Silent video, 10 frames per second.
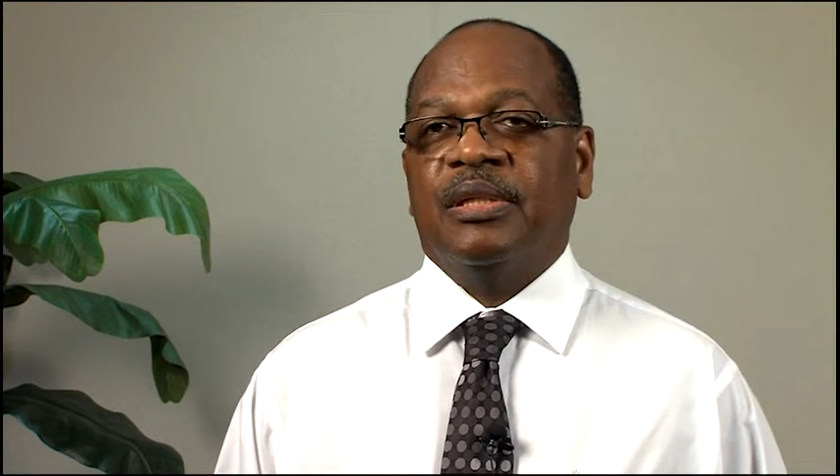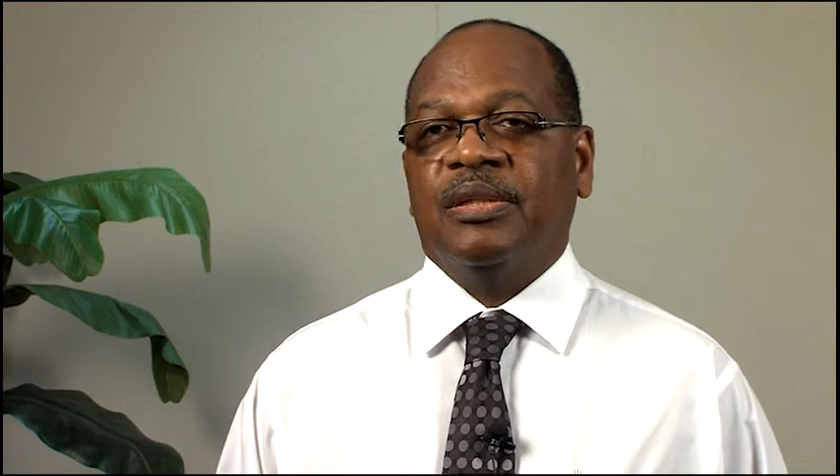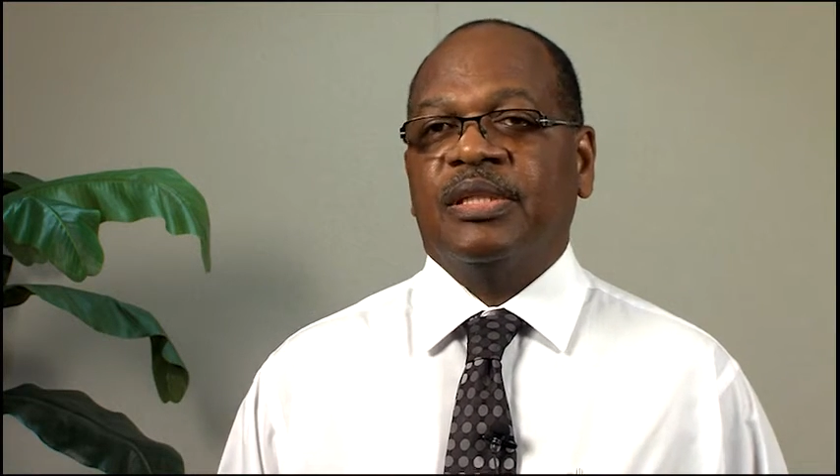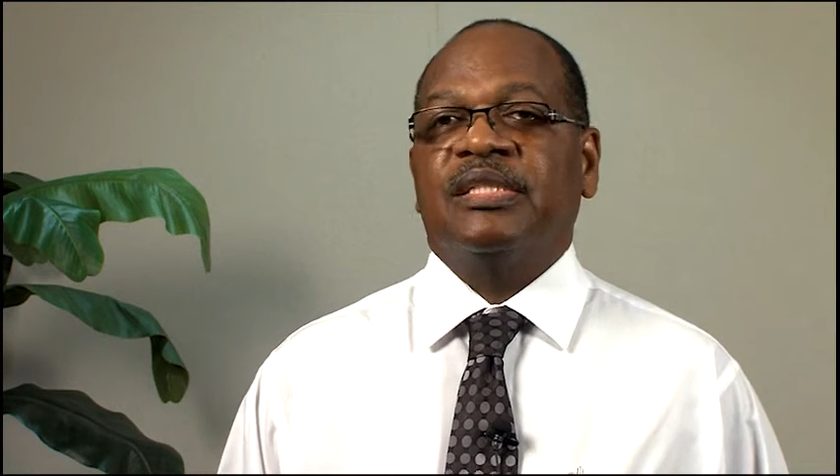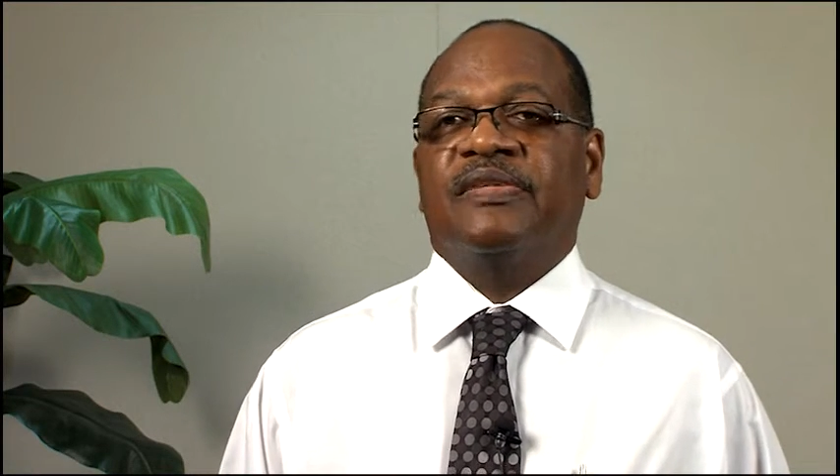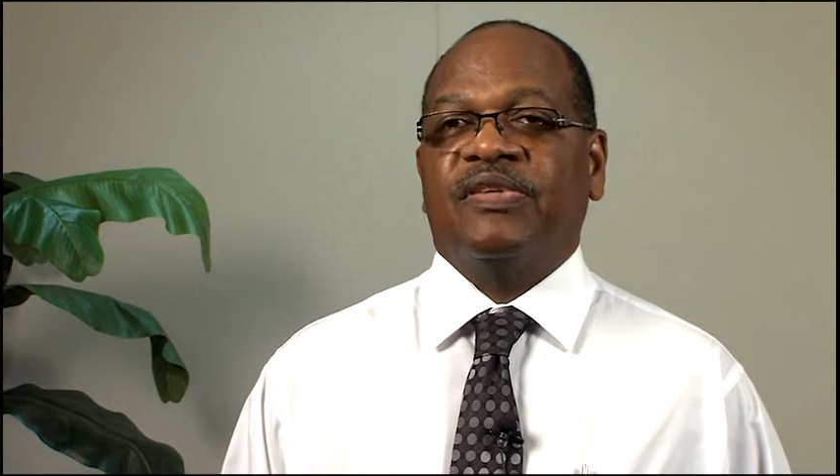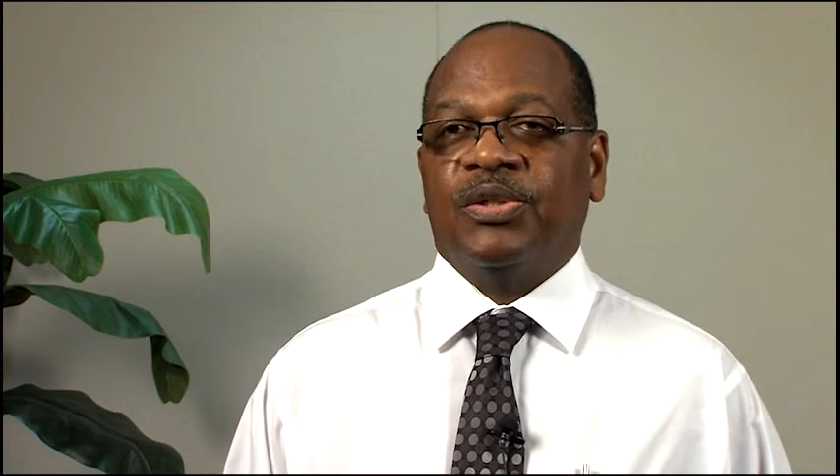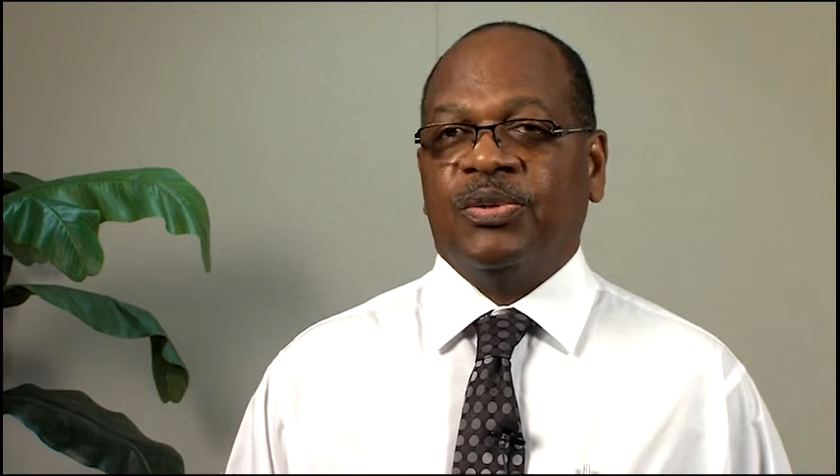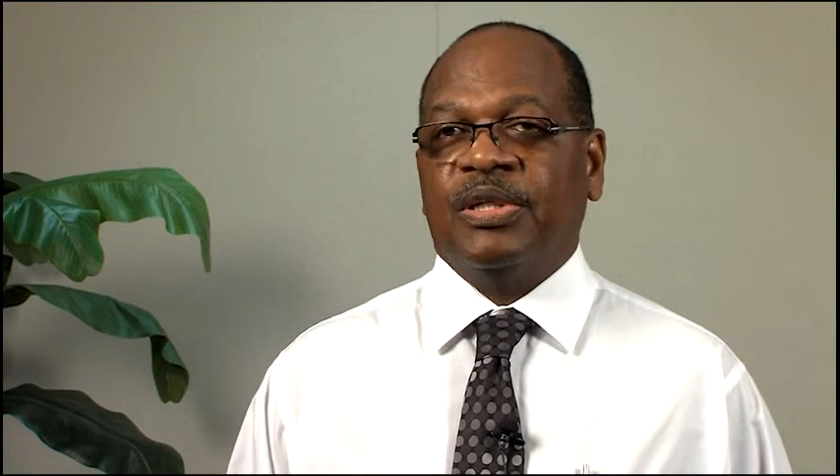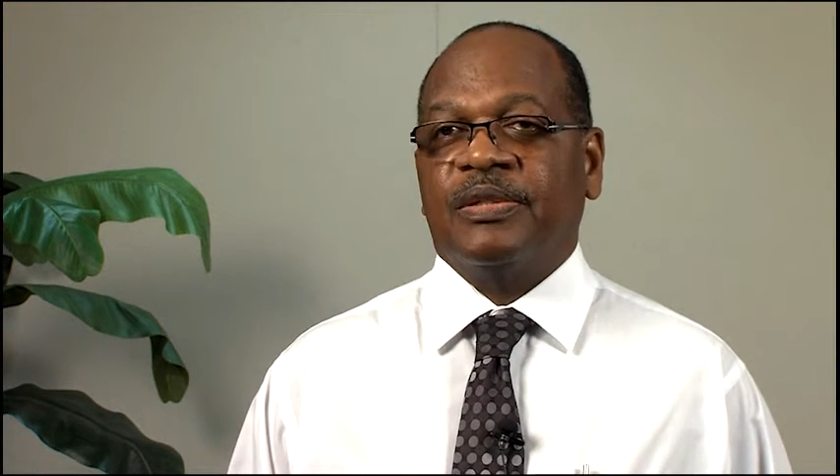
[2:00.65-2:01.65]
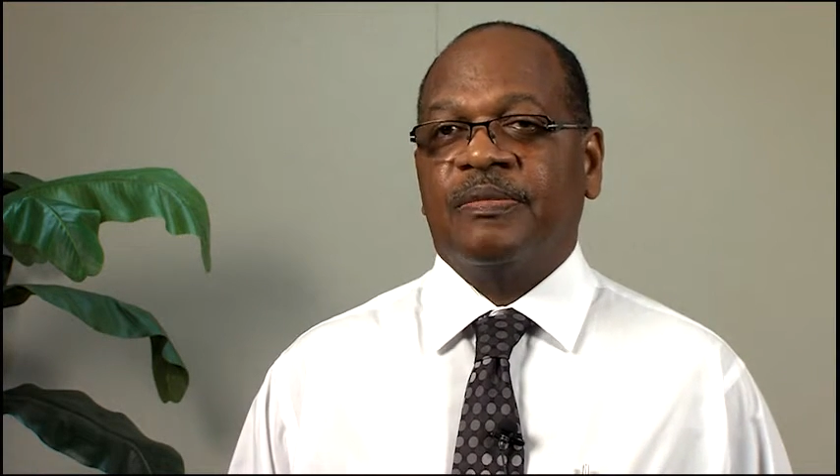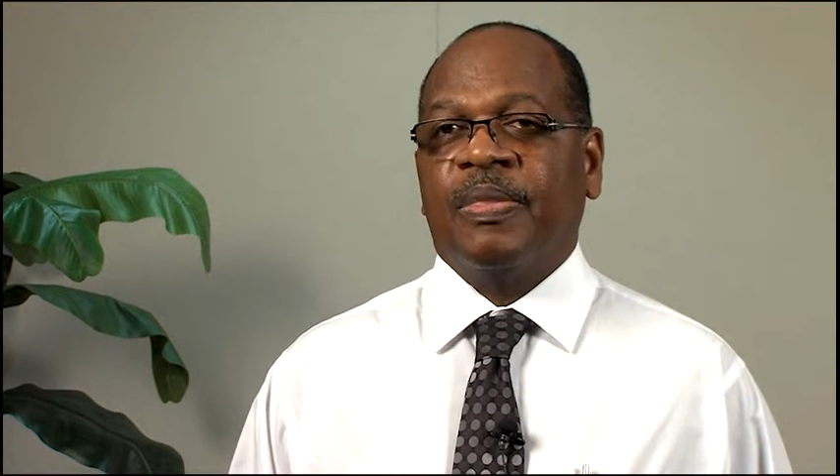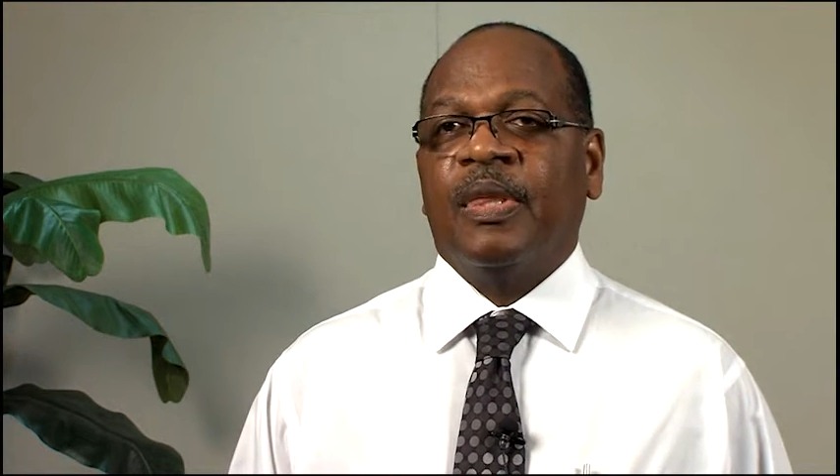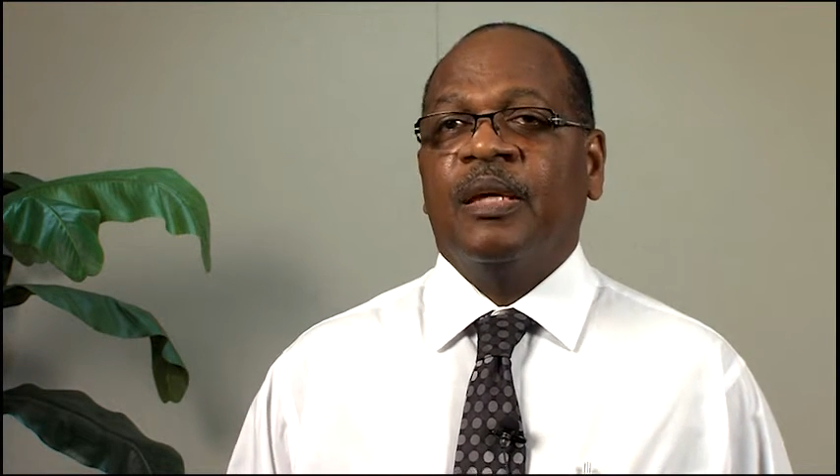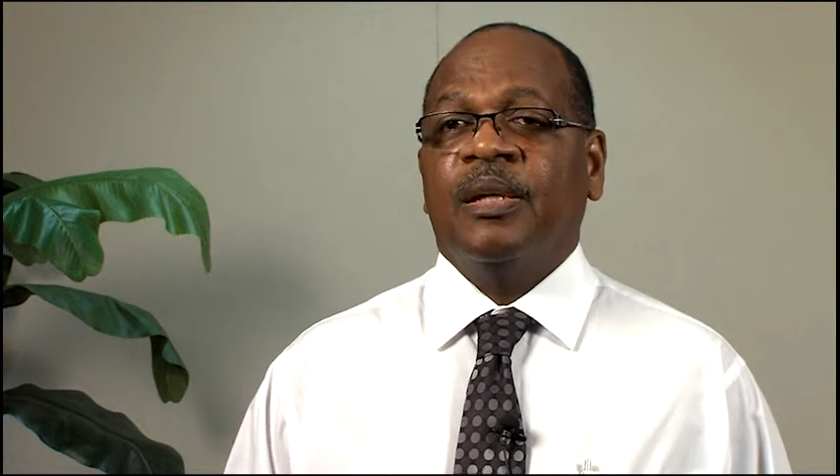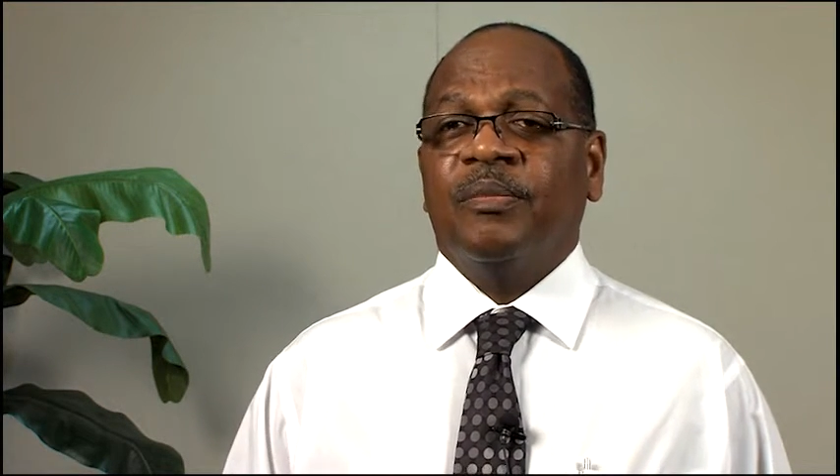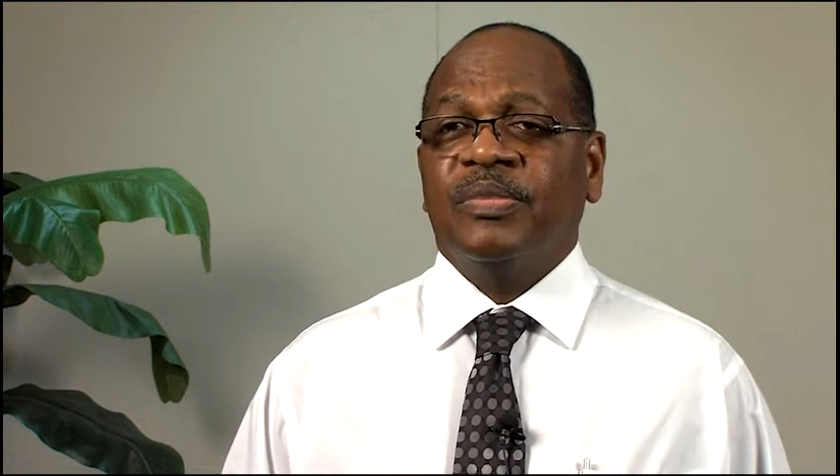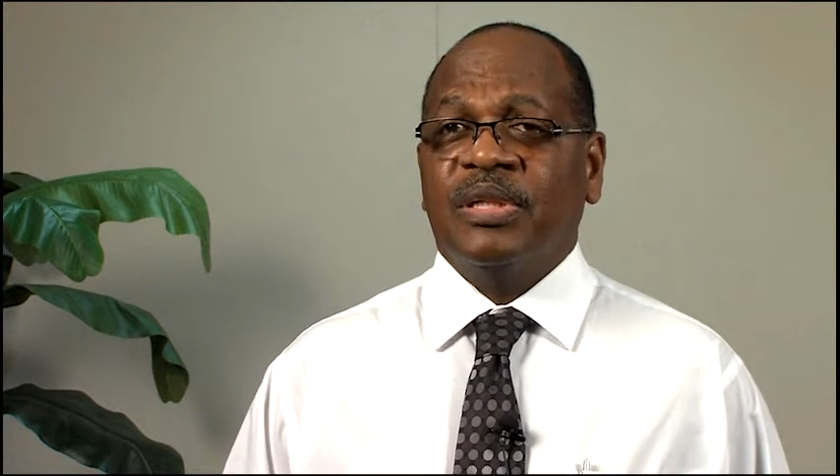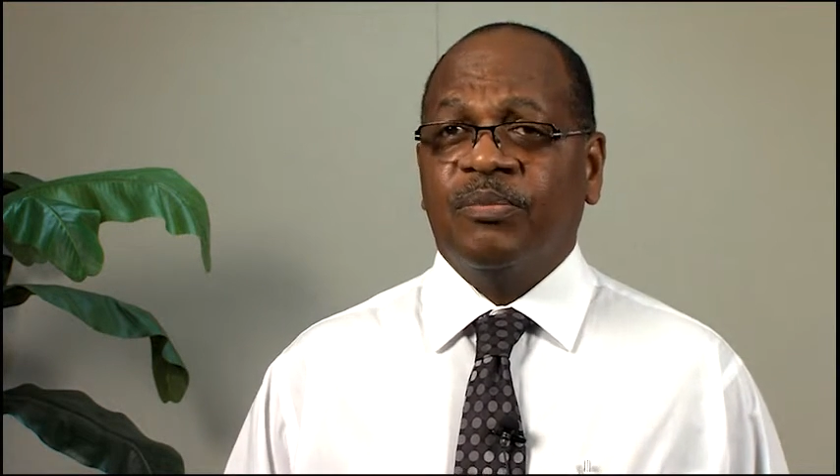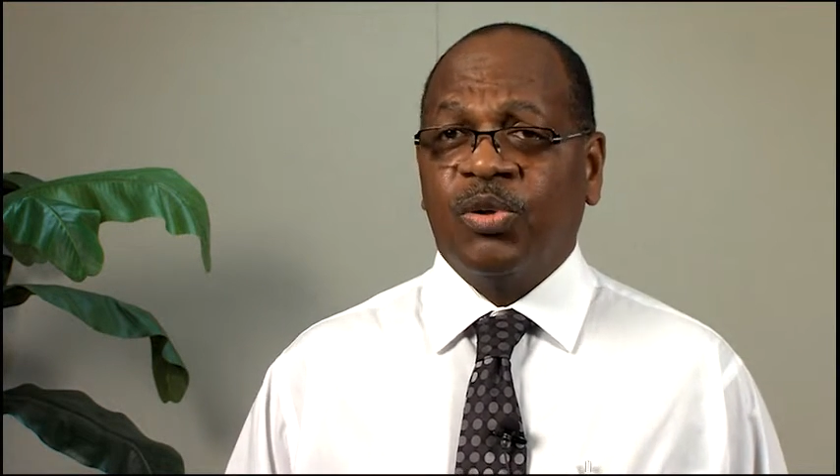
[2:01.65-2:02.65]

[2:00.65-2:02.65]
intensive care unit, they're more